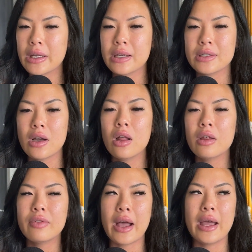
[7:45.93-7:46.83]
because all
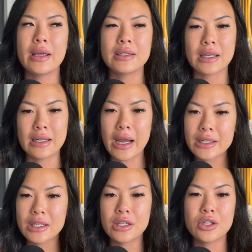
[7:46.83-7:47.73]
of that is
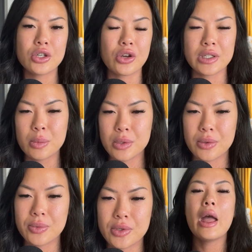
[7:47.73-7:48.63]
connected to your
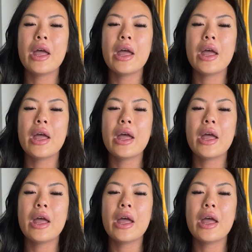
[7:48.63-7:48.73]
symptoms.